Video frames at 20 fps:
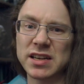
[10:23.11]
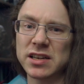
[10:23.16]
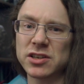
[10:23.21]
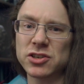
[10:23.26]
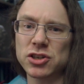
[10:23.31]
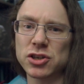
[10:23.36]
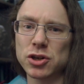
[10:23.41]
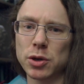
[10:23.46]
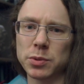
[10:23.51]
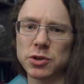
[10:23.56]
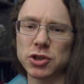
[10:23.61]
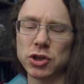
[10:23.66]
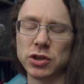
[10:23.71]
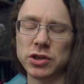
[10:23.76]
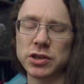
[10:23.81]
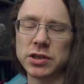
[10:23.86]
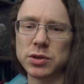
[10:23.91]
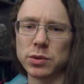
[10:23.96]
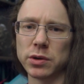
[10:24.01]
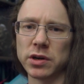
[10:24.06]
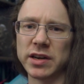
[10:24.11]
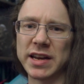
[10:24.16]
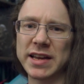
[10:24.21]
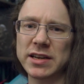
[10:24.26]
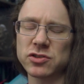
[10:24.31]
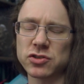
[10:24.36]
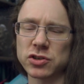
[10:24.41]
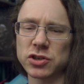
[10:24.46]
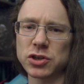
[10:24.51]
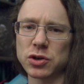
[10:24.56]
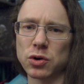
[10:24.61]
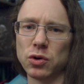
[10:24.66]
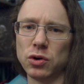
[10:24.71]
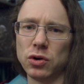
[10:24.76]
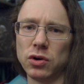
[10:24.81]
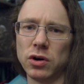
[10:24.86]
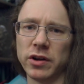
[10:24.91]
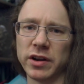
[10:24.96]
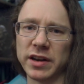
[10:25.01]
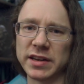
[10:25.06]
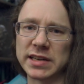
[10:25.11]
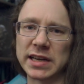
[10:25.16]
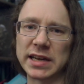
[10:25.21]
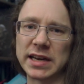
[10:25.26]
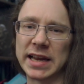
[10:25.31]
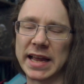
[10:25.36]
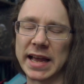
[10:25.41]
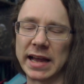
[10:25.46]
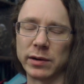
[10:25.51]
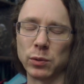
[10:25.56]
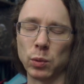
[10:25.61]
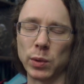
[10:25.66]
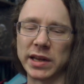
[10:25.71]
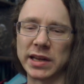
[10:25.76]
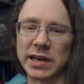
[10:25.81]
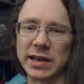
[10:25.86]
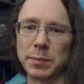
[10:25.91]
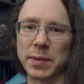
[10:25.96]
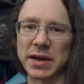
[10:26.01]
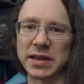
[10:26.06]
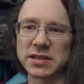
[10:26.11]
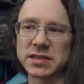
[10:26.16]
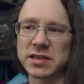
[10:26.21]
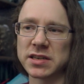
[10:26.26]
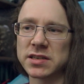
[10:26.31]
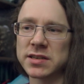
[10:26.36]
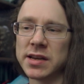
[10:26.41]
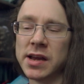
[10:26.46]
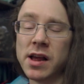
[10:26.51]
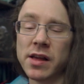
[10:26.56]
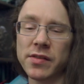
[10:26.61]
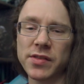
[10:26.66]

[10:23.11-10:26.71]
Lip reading: it's just an opportunity to earn extra score on a daily and weekly basis.